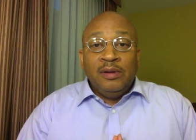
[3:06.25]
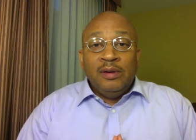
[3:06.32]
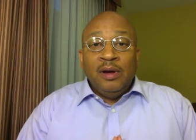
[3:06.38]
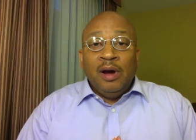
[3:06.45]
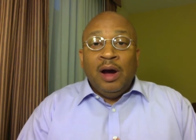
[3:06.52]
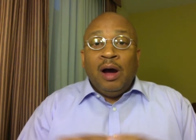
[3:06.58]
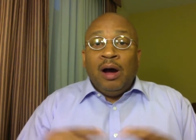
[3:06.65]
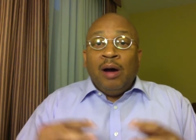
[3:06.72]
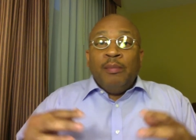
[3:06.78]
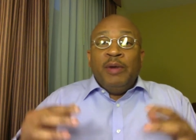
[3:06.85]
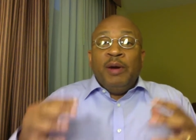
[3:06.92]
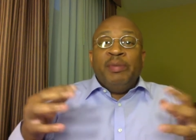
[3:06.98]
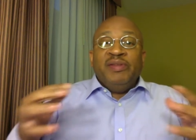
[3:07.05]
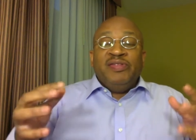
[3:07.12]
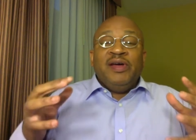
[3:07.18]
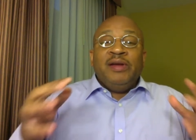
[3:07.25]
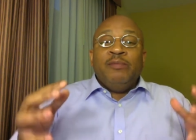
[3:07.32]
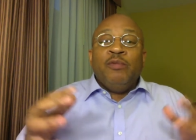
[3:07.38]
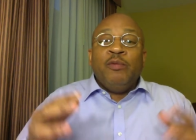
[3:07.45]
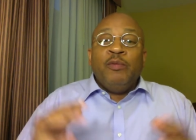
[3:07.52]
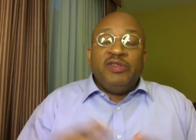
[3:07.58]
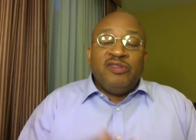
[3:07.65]
but then
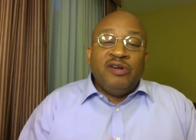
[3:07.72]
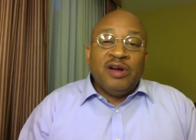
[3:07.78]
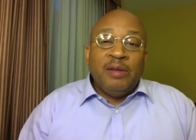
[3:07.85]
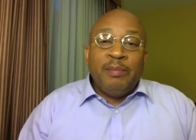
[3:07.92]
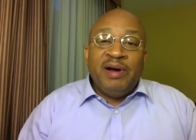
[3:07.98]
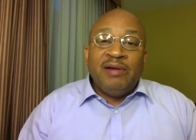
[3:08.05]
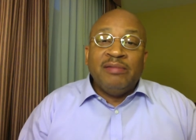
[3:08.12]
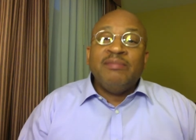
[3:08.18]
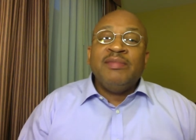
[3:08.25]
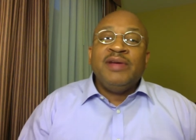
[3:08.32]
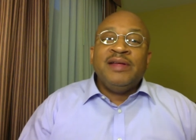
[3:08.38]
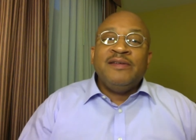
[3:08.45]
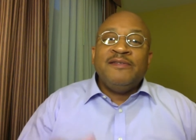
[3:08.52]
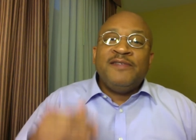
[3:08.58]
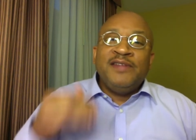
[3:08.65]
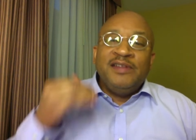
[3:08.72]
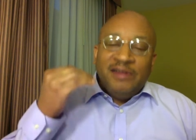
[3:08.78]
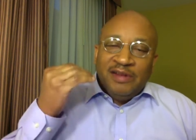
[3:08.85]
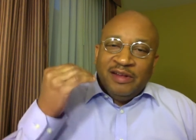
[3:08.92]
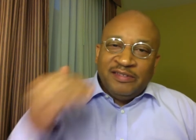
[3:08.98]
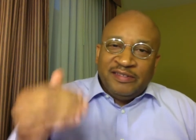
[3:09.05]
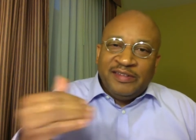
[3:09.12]
when we talk about
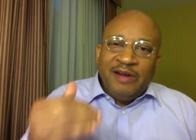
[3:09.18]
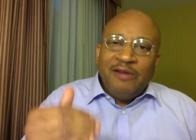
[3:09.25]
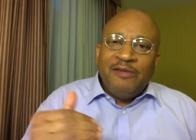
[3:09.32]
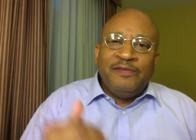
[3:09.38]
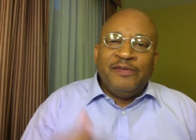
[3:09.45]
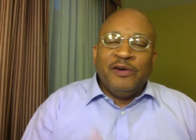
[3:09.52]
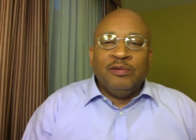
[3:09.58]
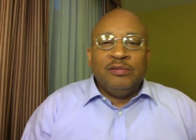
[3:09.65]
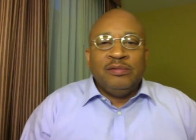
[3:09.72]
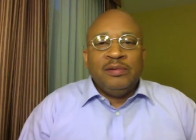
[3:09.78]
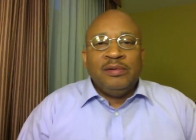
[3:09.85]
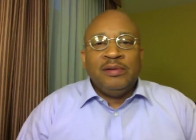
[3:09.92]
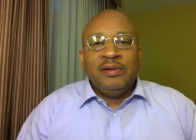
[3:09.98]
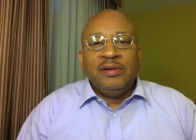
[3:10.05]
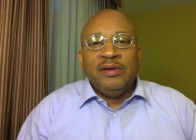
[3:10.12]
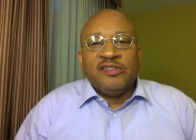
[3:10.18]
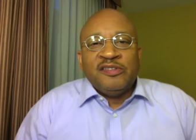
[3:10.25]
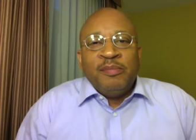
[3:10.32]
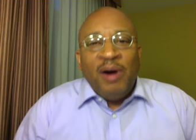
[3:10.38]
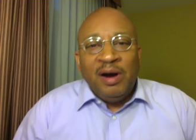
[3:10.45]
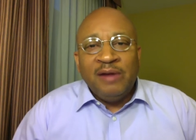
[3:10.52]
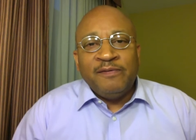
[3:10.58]
the cell phone, the
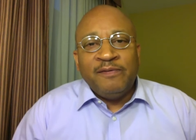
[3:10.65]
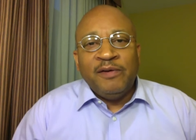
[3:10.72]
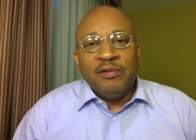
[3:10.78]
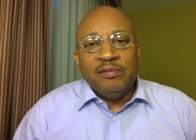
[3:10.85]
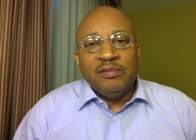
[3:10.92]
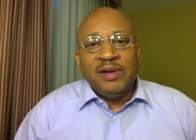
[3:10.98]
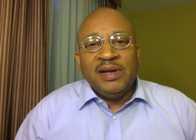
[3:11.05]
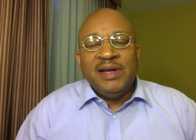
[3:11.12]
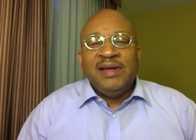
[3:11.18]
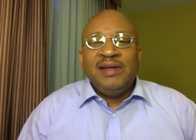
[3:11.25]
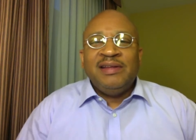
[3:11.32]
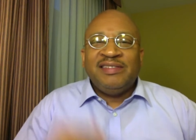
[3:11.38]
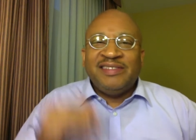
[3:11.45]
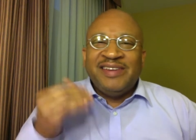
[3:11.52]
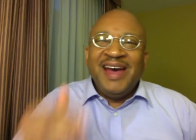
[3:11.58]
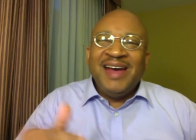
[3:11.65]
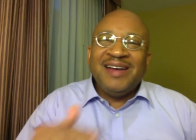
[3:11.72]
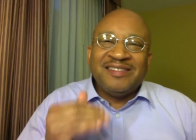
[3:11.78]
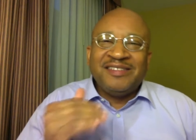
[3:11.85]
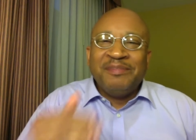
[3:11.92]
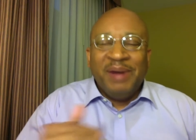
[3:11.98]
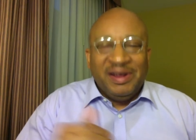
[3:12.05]
smartphone,
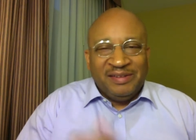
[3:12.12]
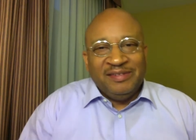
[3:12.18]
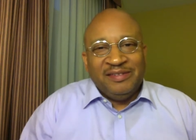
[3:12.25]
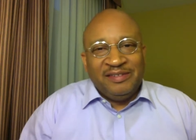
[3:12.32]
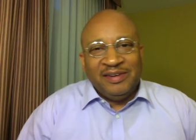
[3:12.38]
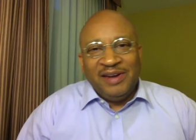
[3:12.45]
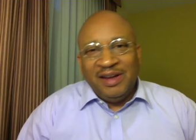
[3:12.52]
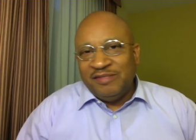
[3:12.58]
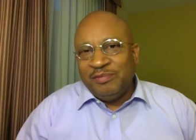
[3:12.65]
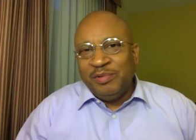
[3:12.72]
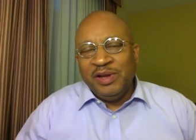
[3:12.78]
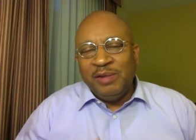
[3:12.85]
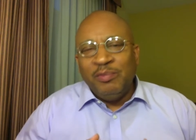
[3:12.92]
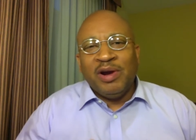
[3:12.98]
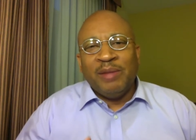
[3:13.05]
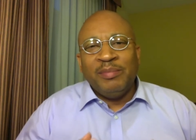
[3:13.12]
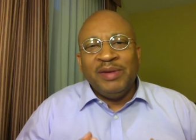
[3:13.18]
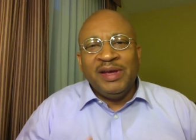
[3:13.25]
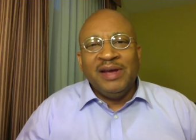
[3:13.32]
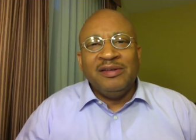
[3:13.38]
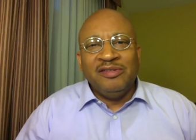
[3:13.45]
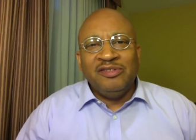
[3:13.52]
text messaging, that's really what I'm
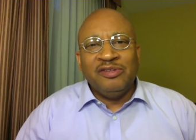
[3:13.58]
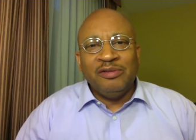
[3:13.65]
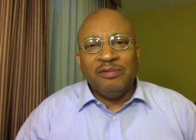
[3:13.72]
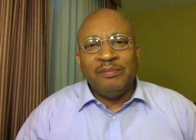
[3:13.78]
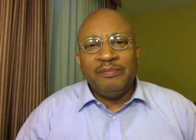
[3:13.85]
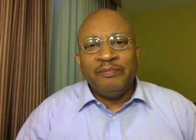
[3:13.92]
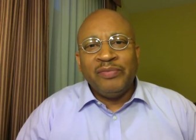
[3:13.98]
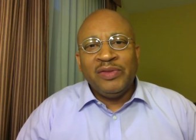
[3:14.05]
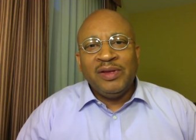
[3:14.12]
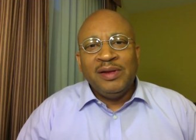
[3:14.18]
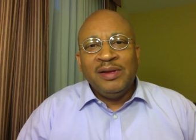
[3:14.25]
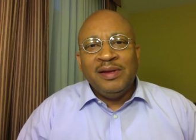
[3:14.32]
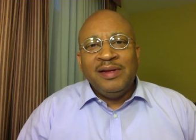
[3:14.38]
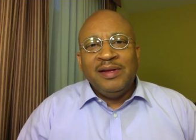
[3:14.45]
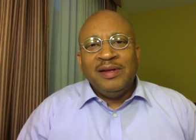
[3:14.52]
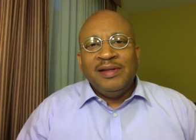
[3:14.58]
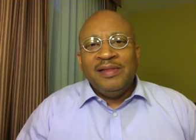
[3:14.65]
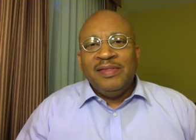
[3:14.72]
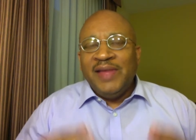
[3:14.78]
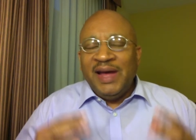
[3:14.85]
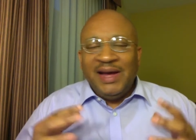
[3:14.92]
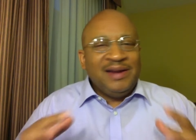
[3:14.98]
getting to.
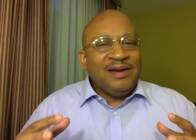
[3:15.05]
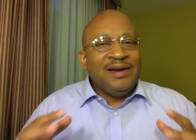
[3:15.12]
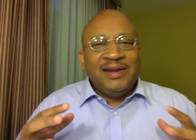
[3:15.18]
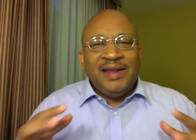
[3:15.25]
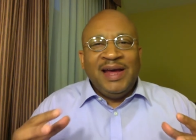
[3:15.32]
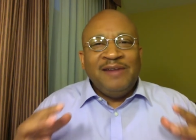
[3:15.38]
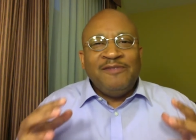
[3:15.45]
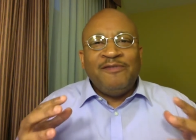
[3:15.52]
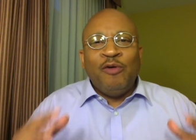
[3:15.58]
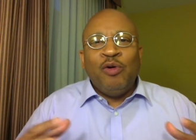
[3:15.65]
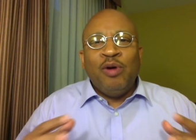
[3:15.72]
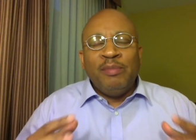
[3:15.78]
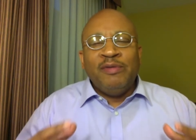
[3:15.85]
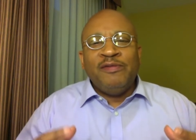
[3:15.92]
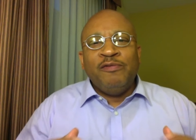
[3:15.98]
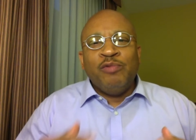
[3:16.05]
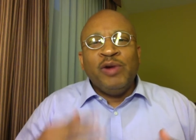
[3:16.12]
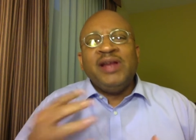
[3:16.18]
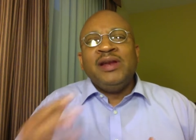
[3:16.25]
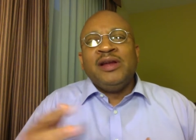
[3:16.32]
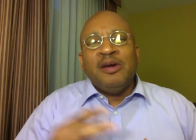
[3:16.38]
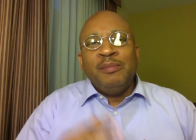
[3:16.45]
That form of
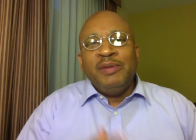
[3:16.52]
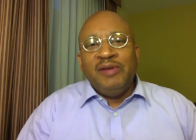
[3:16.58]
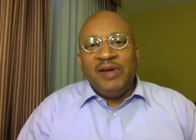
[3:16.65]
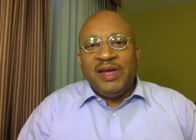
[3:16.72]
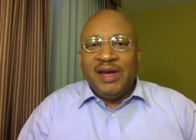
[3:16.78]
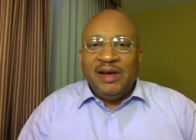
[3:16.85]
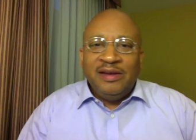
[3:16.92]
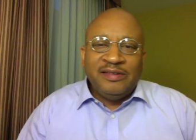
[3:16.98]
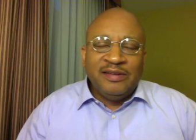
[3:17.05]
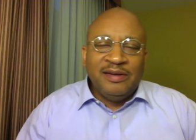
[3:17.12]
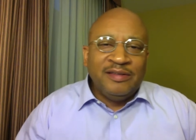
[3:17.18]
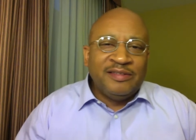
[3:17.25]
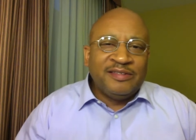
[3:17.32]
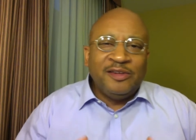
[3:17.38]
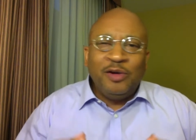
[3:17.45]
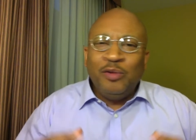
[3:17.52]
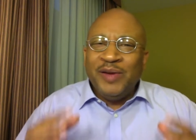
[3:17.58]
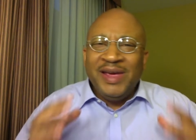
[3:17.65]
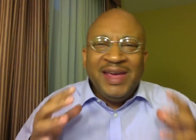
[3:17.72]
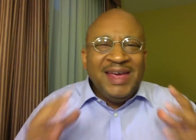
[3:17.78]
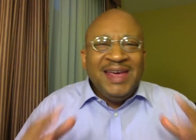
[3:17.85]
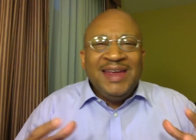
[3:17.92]
written communication is so
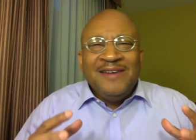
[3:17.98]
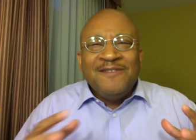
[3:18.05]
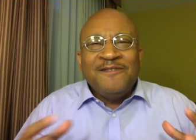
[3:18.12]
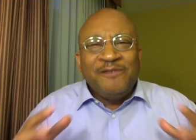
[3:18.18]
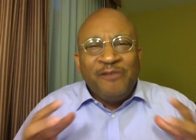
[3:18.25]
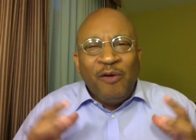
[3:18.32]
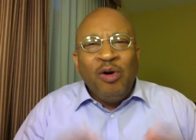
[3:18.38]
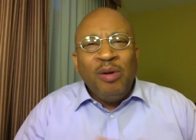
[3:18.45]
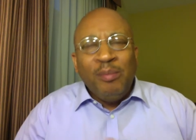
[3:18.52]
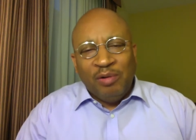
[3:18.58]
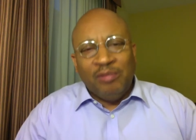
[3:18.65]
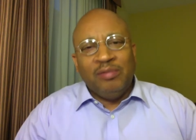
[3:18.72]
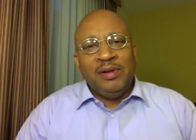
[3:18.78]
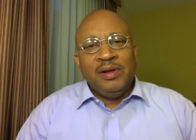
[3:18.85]
informal